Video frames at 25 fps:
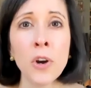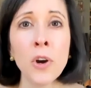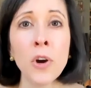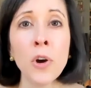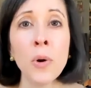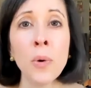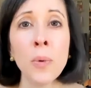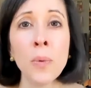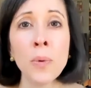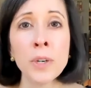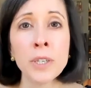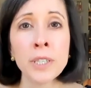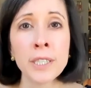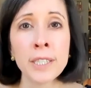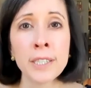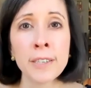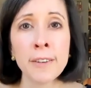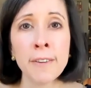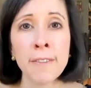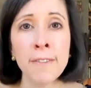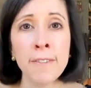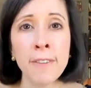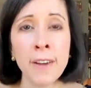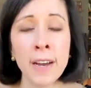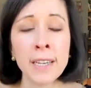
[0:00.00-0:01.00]
which
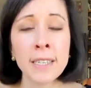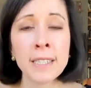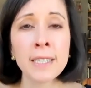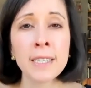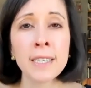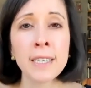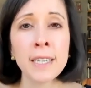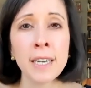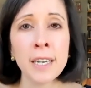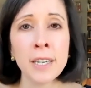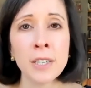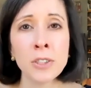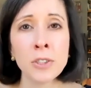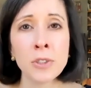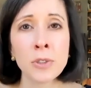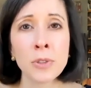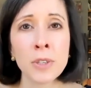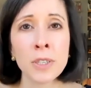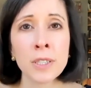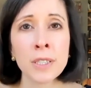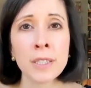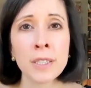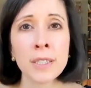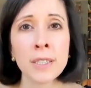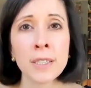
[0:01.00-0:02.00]
divests the
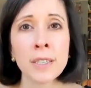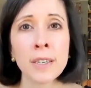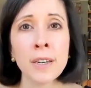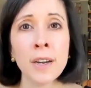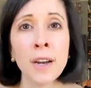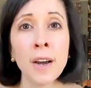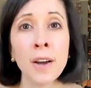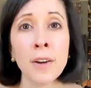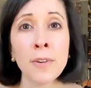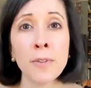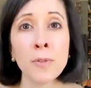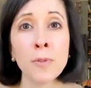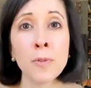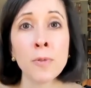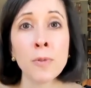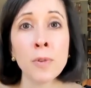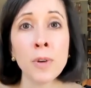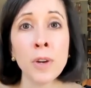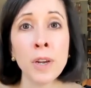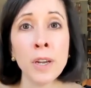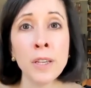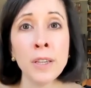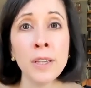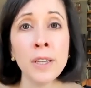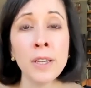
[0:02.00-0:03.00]
interest
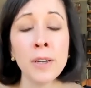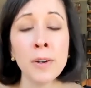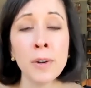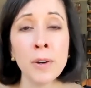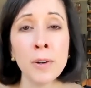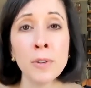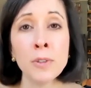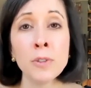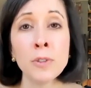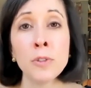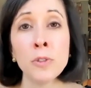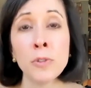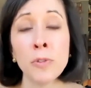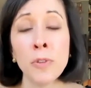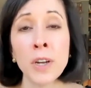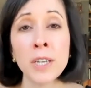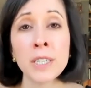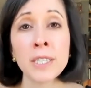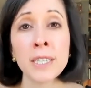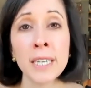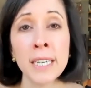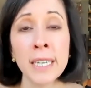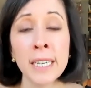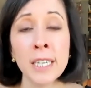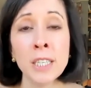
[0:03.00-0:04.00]
in
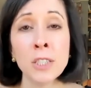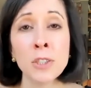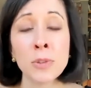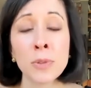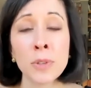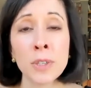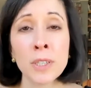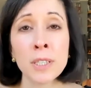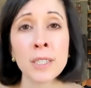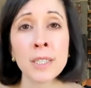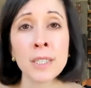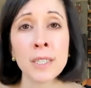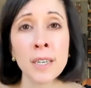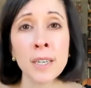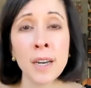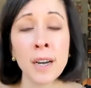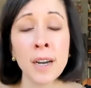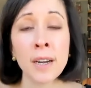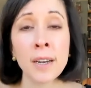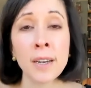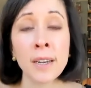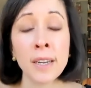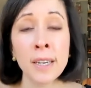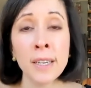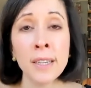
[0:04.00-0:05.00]

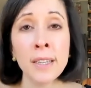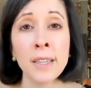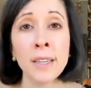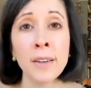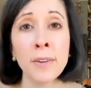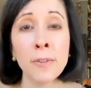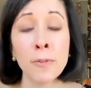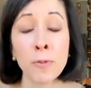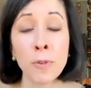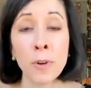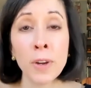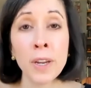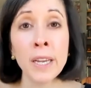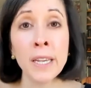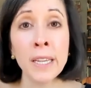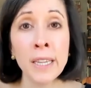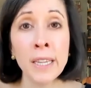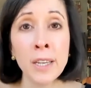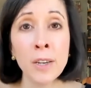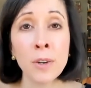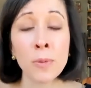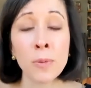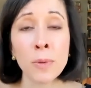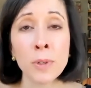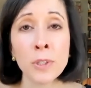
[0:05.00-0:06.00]

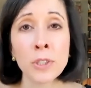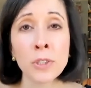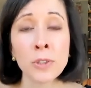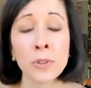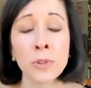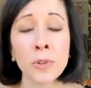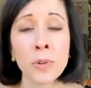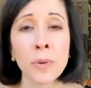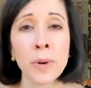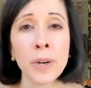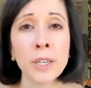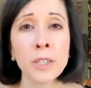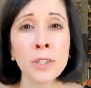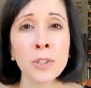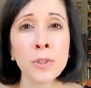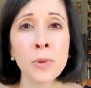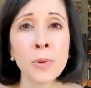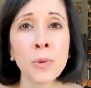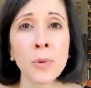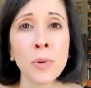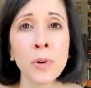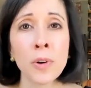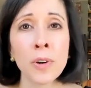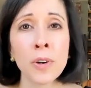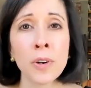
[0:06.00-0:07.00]
the original
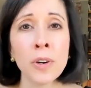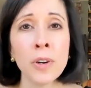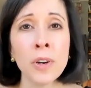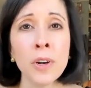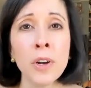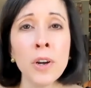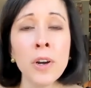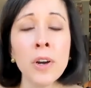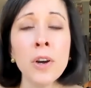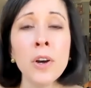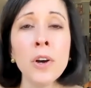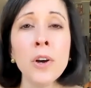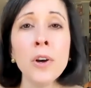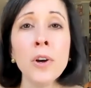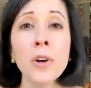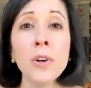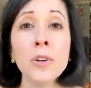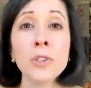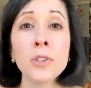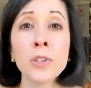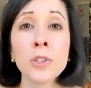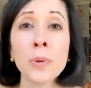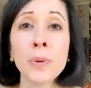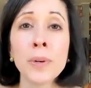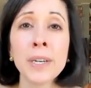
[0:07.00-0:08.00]
grantor.
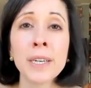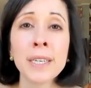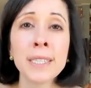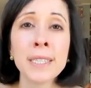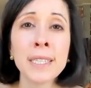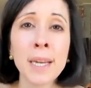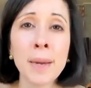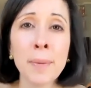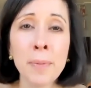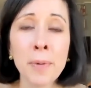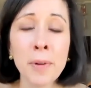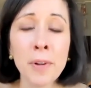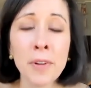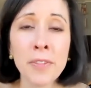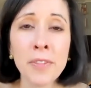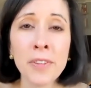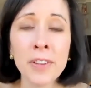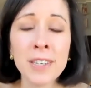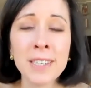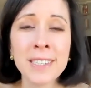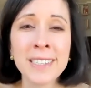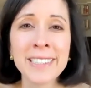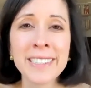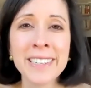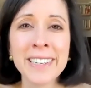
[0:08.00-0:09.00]
So an example of
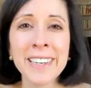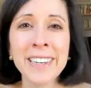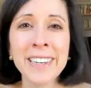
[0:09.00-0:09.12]
this.